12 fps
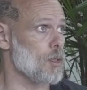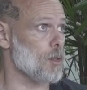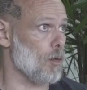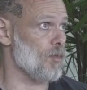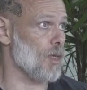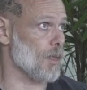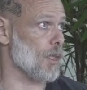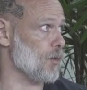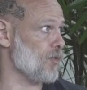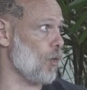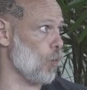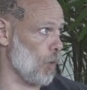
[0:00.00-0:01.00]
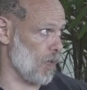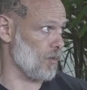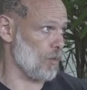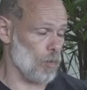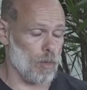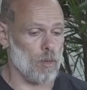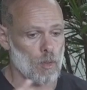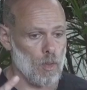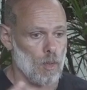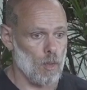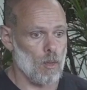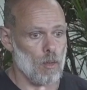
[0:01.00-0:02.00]
stuff like that for whatever
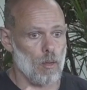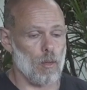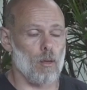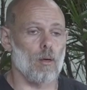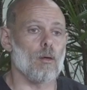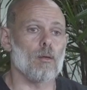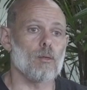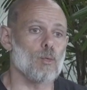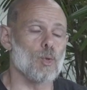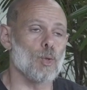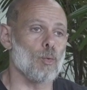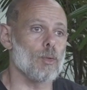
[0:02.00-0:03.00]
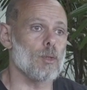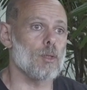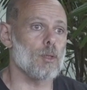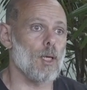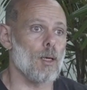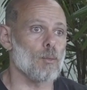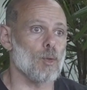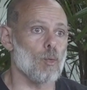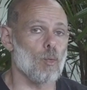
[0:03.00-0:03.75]
joint I'm going to